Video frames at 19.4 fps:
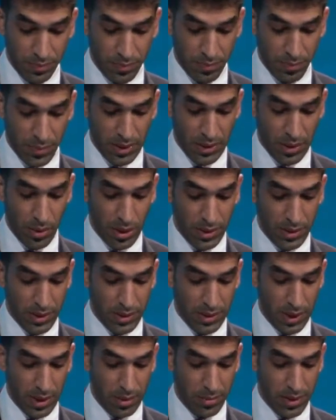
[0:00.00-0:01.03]
but our
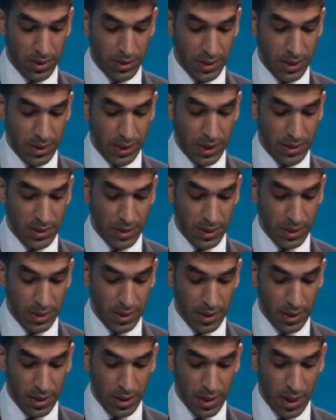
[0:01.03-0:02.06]
sustainability legacy
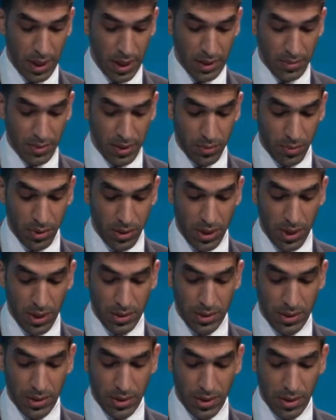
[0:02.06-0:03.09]
has been with
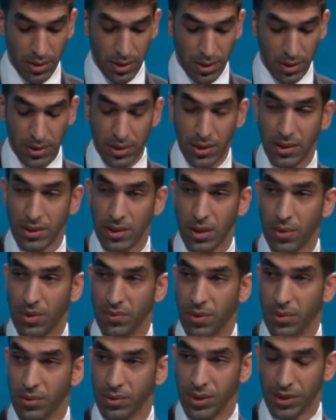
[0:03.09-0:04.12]
us since our
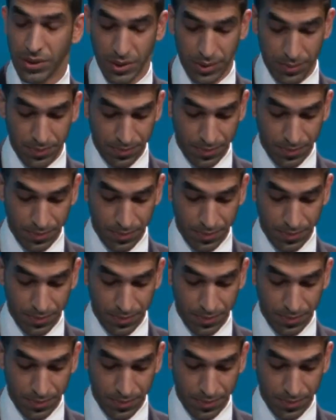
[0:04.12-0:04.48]
foundation.